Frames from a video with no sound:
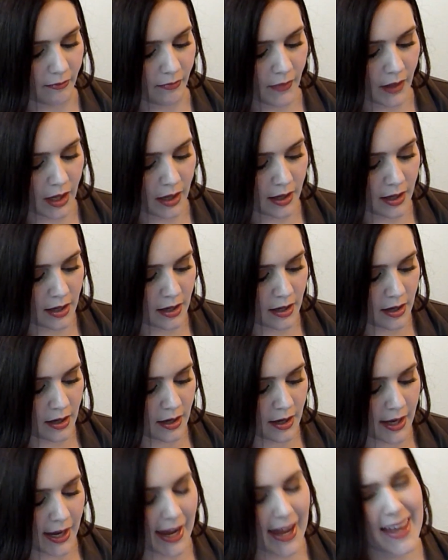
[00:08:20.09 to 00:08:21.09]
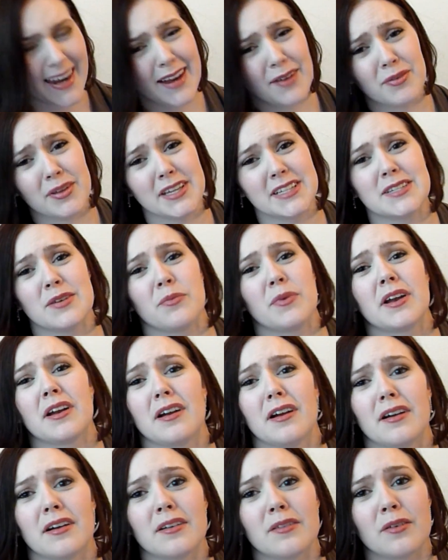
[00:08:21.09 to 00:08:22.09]
And I really didn't want
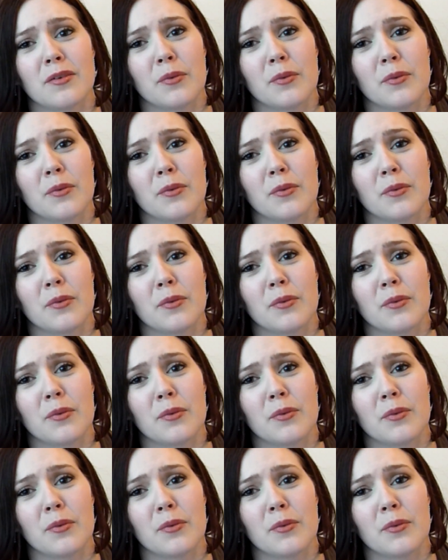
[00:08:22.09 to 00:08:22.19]
our